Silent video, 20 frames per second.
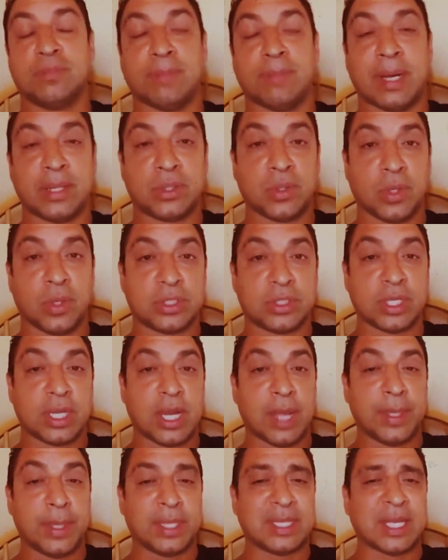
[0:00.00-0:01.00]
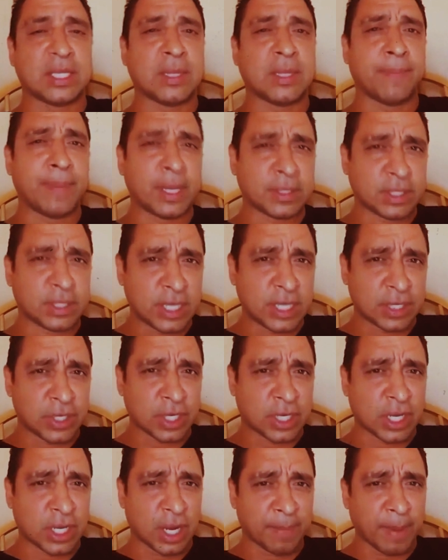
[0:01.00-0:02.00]
My thoughts again is that the best is yet to
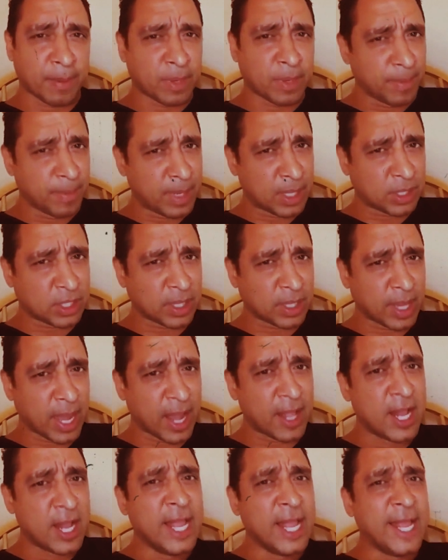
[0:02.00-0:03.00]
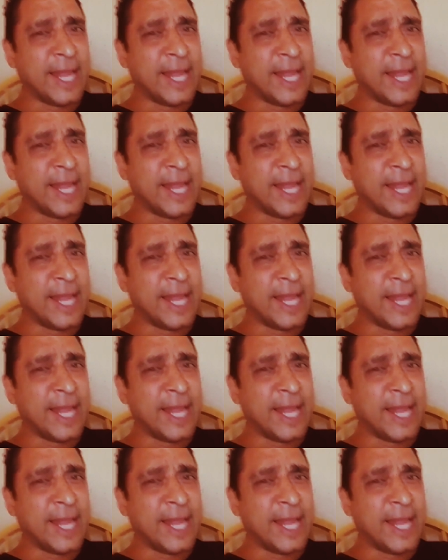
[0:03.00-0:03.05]
come. I'm committed to that.